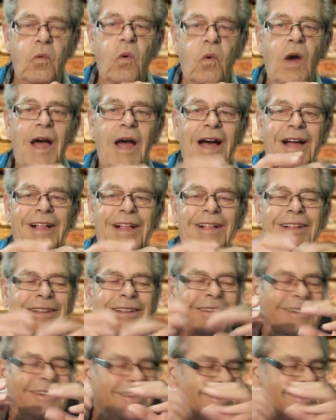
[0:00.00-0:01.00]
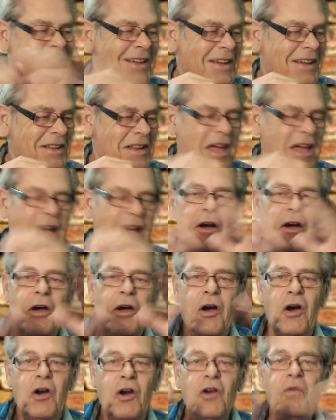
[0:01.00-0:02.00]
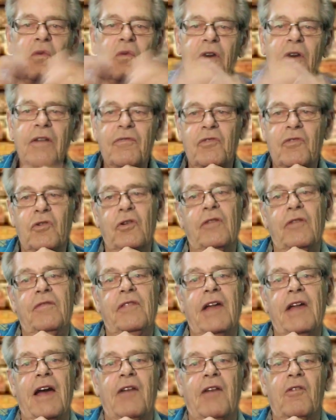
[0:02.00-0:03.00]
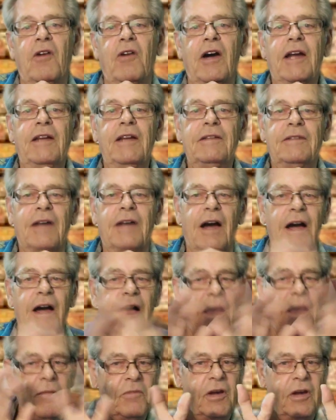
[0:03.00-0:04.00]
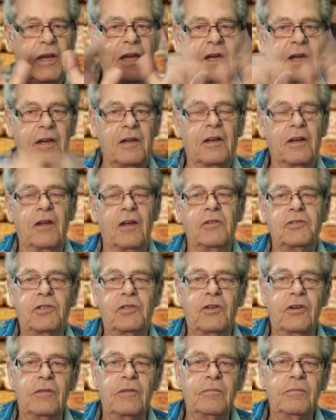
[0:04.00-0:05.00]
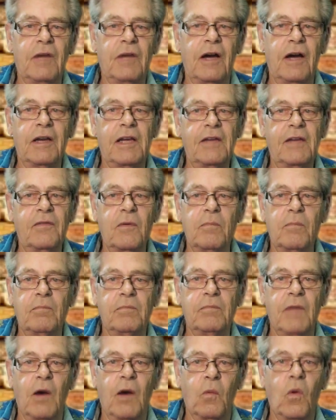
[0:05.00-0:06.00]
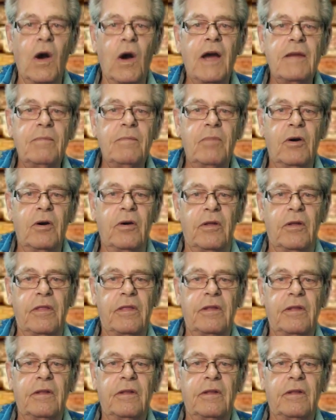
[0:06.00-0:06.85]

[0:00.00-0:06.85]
Well, yeah, who would have thought of that, right? I'm not getting close to them. I give them a wide berth.